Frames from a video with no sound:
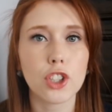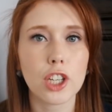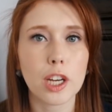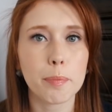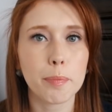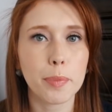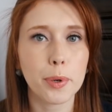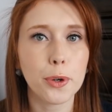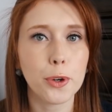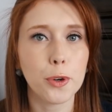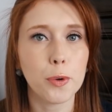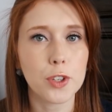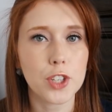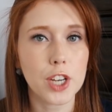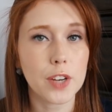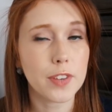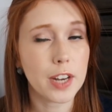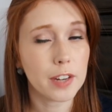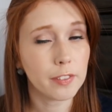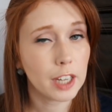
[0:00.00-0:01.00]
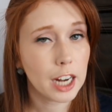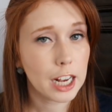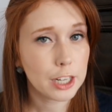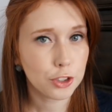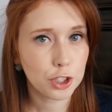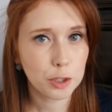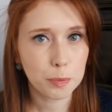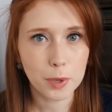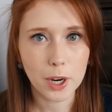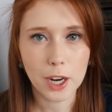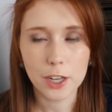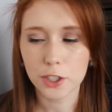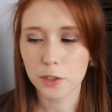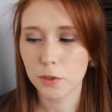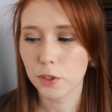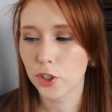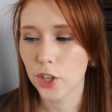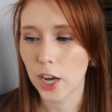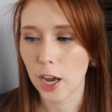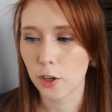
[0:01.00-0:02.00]
shampoo, which I've never actually brought
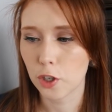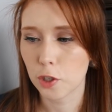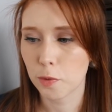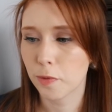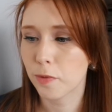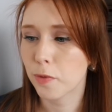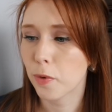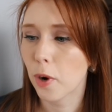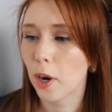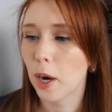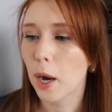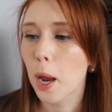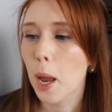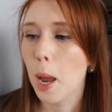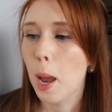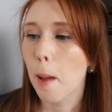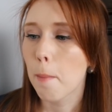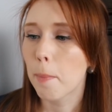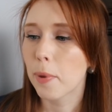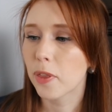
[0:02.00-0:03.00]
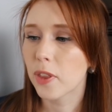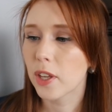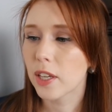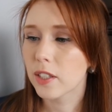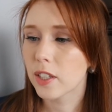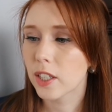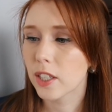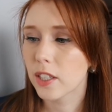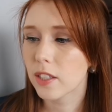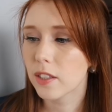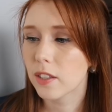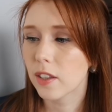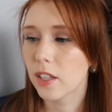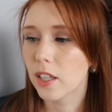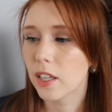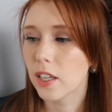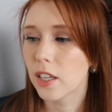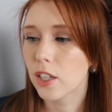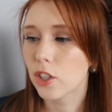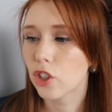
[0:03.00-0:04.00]
into a challenge before, but this is
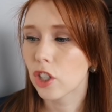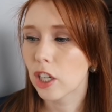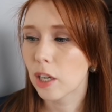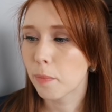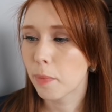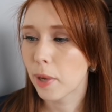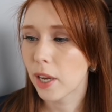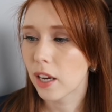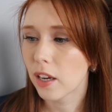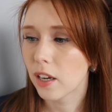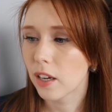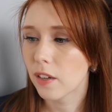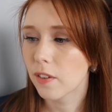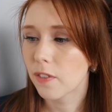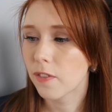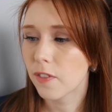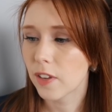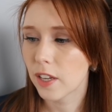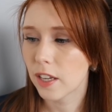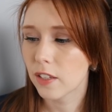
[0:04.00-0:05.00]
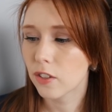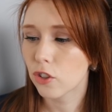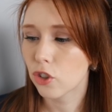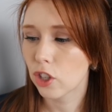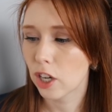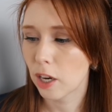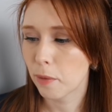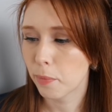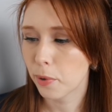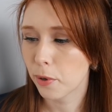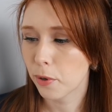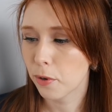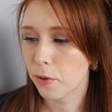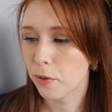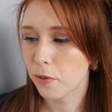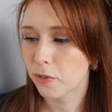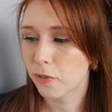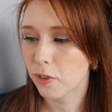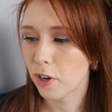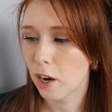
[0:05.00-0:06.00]
the Champagne Fizz
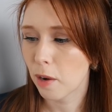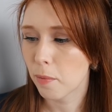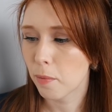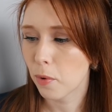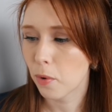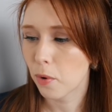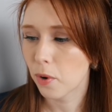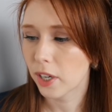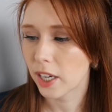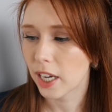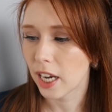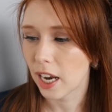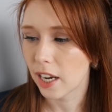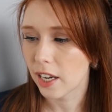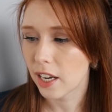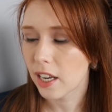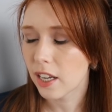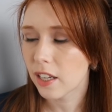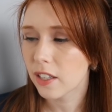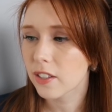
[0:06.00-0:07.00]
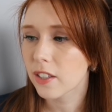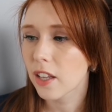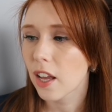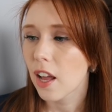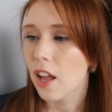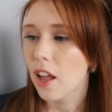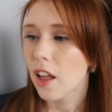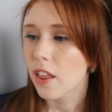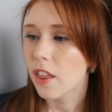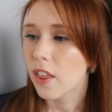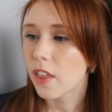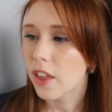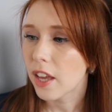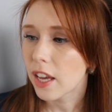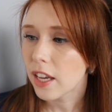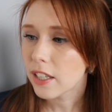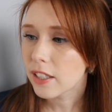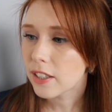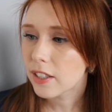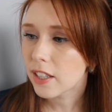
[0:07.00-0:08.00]
shampoo from Organics.
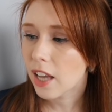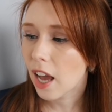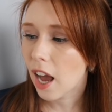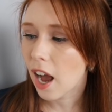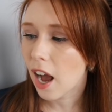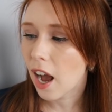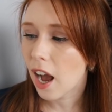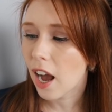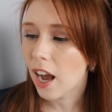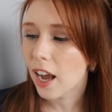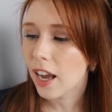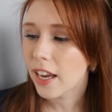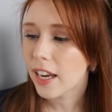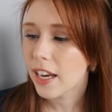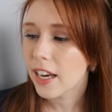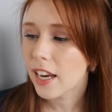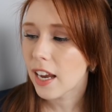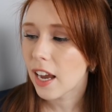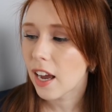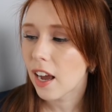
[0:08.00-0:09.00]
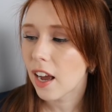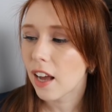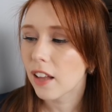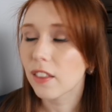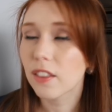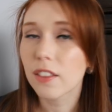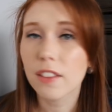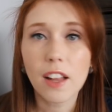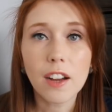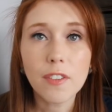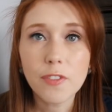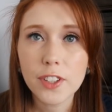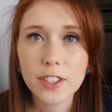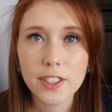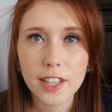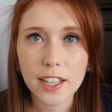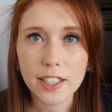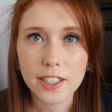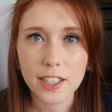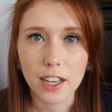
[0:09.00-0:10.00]
This, I love the
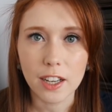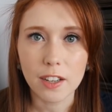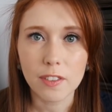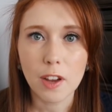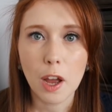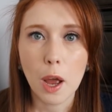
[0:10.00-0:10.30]
scent of,